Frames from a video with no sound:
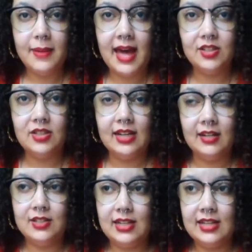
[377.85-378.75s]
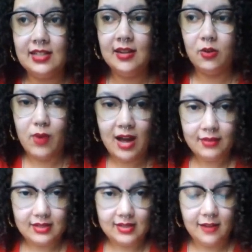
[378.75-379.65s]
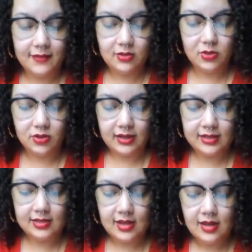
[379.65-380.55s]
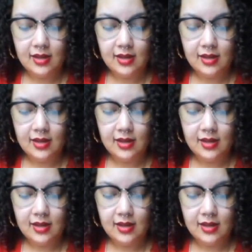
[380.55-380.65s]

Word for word: passionate energy, it's going to ground itself in Taurus.